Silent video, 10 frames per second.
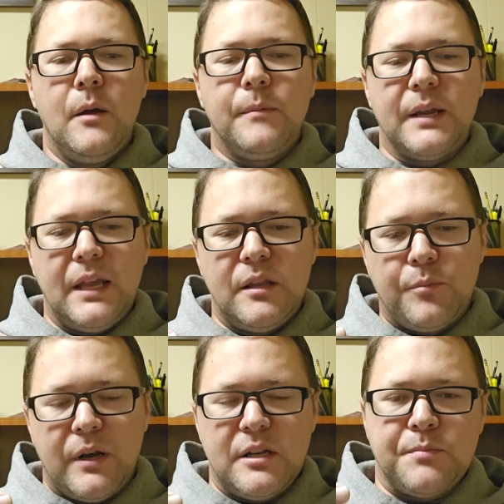But again, the
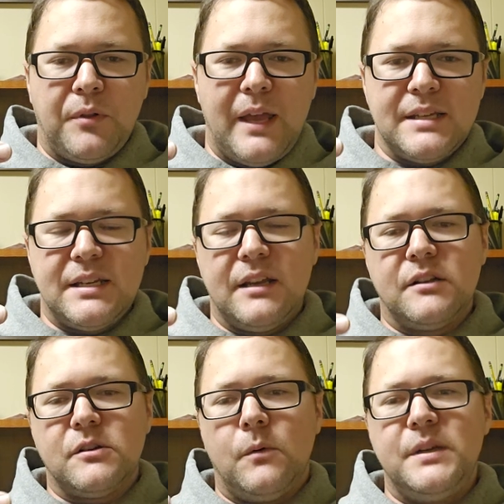brain is plastic and
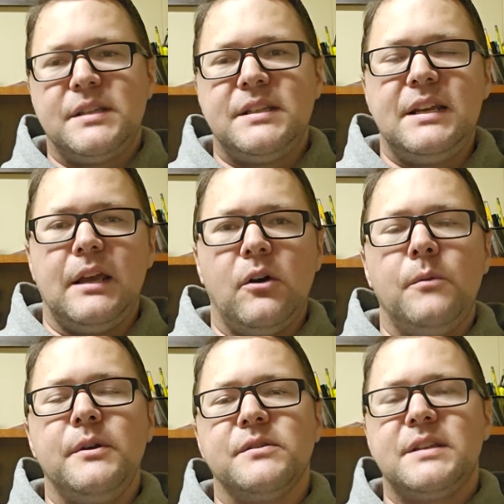it's always seeking
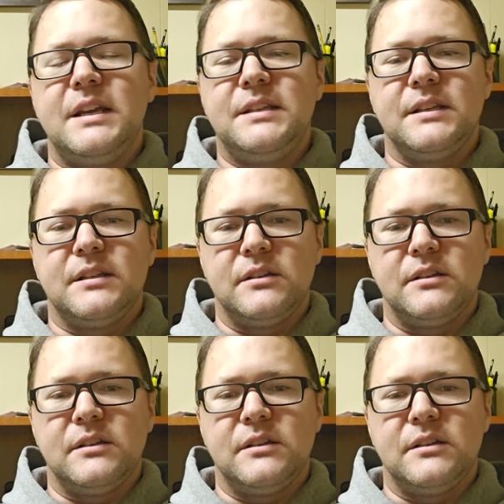homeostasis,